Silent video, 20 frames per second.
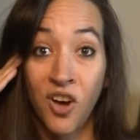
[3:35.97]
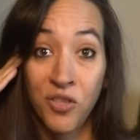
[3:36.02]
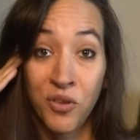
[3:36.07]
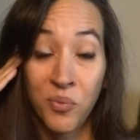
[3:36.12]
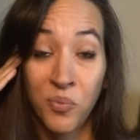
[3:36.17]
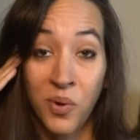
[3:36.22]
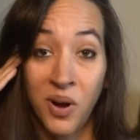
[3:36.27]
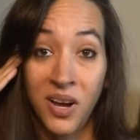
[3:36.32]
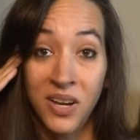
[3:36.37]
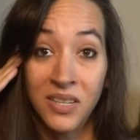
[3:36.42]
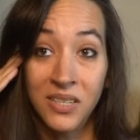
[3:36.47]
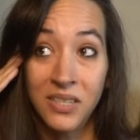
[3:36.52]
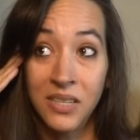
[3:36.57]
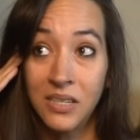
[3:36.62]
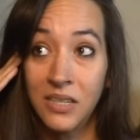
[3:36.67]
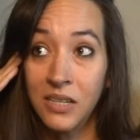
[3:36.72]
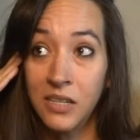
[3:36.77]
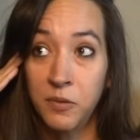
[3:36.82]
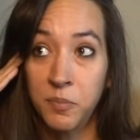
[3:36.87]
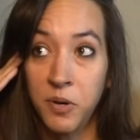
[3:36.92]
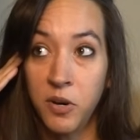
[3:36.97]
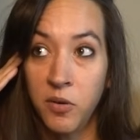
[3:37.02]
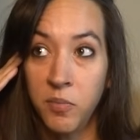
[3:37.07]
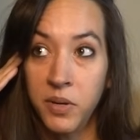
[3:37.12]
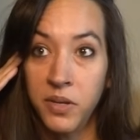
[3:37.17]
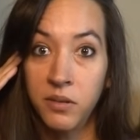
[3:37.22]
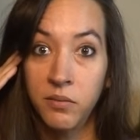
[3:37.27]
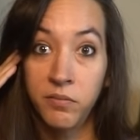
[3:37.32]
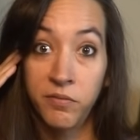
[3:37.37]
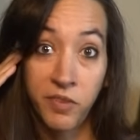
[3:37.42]
Otherwise, this
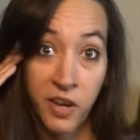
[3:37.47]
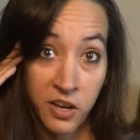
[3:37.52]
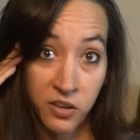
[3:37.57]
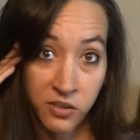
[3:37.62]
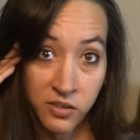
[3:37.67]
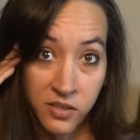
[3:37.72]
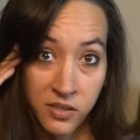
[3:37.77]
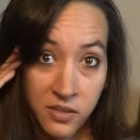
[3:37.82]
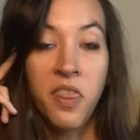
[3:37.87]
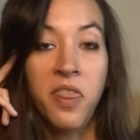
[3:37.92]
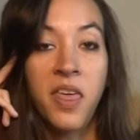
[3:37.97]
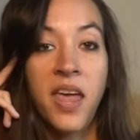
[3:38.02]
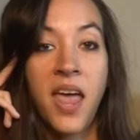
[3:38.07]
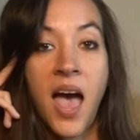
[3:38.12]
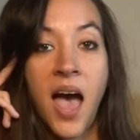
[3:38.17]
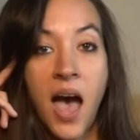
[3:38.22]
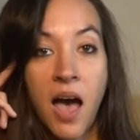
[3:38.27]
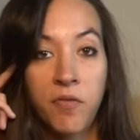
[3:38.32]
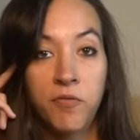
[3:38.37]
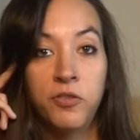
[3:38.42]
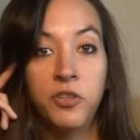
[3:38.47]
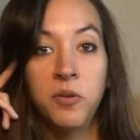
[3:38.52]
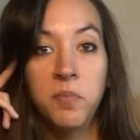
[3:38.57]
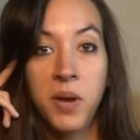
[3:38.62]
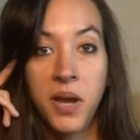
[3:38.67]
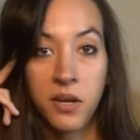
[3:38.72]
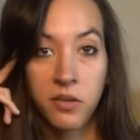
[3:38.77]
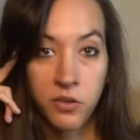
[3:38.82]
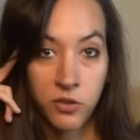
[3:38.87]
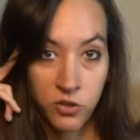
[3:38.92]
experiment fails. They have to
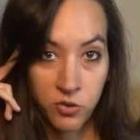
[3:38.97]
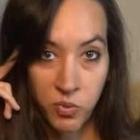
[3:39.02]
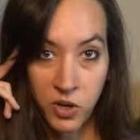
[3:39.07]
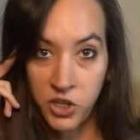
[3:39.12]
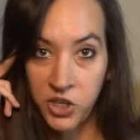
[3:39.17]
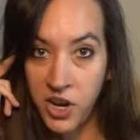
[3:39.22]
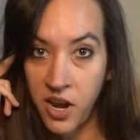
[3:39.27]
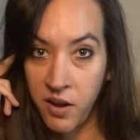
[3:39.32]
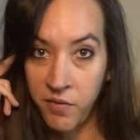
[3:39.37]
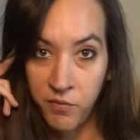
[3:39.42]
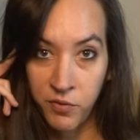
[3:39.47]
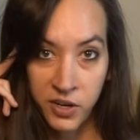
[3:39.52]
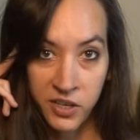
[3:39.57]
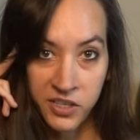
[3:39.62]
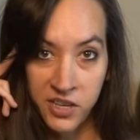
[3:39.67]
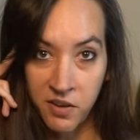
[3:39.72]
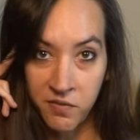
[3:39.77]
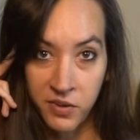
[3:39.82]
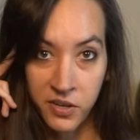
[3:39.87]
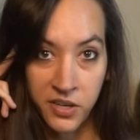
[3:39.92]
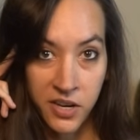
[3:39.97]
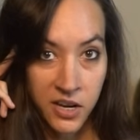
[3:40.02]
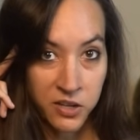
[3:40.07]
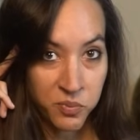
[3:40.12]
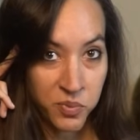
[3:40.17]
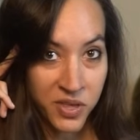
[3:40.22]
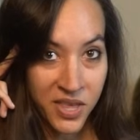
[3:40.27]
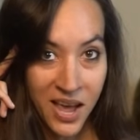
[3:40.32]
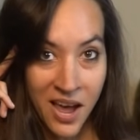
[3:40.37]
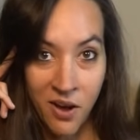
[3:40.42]
make the switch every 7
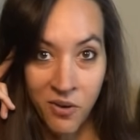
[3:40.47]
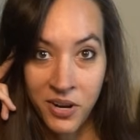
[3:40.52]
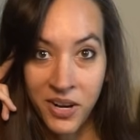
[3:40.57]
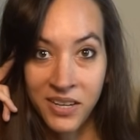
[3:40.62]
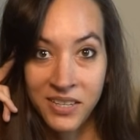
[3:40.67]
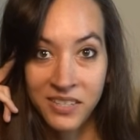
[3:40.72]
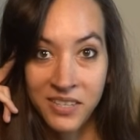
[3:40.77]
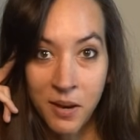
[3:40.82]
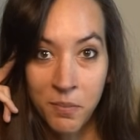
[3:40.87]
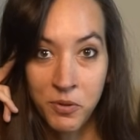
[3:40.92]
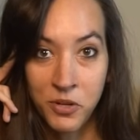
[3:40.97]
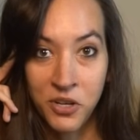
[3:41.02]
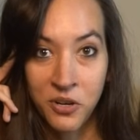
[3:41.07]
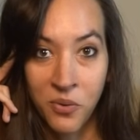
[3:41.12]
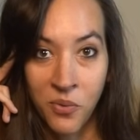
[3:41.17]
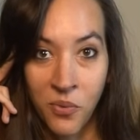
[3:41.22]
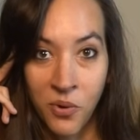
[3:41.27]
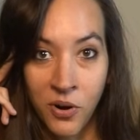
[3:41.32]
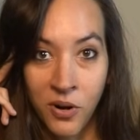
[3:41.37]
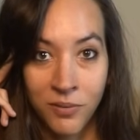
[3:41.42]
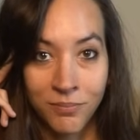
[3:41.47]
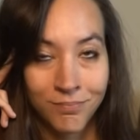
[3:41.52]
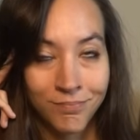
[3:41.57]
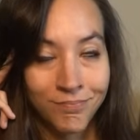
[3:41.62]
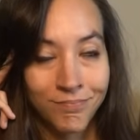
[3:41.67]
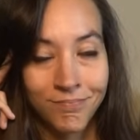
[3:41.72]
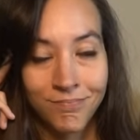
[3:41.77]
days without exception, or